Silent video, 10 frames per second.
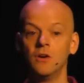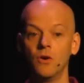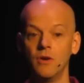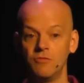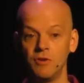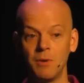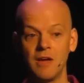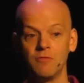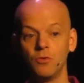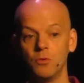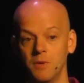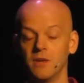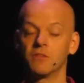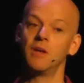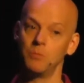on every platform
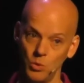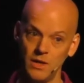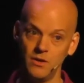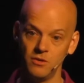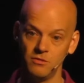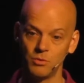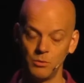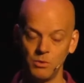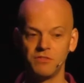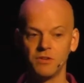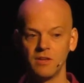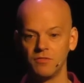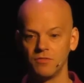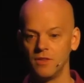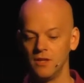except Windows, where we still
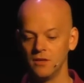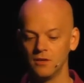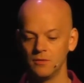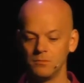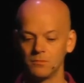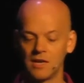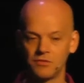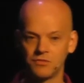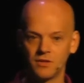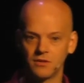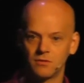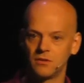have the classic